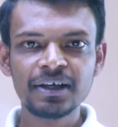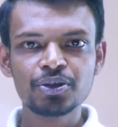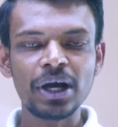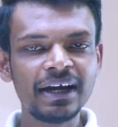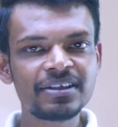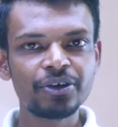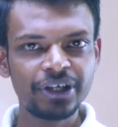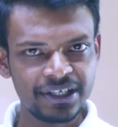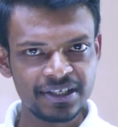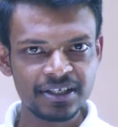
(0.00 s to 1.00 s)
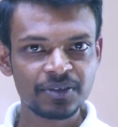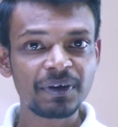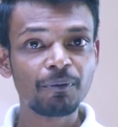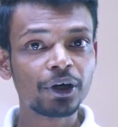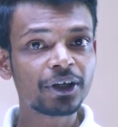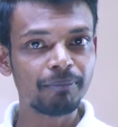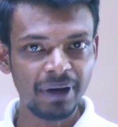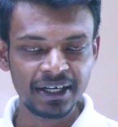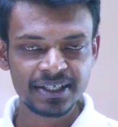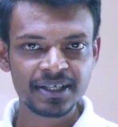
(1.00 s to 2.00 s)
So at 0 degrees Celsius, when water
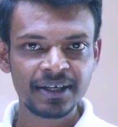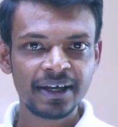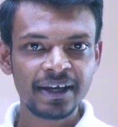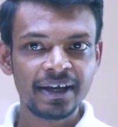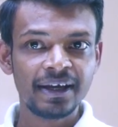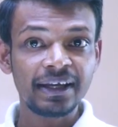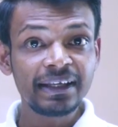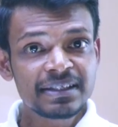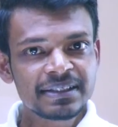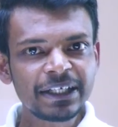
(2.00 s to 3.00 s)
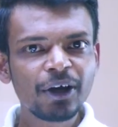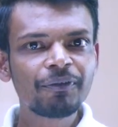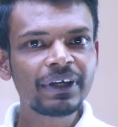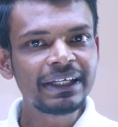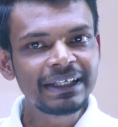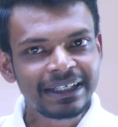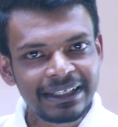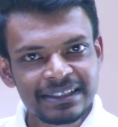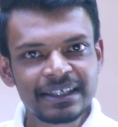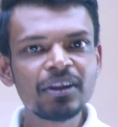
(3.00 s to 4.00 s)
melts, instead of
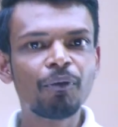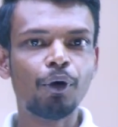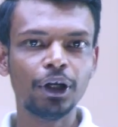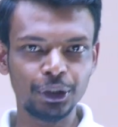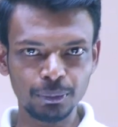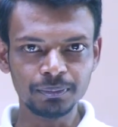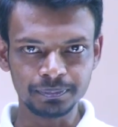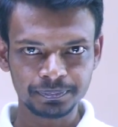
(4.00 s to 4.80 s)
increase in the volume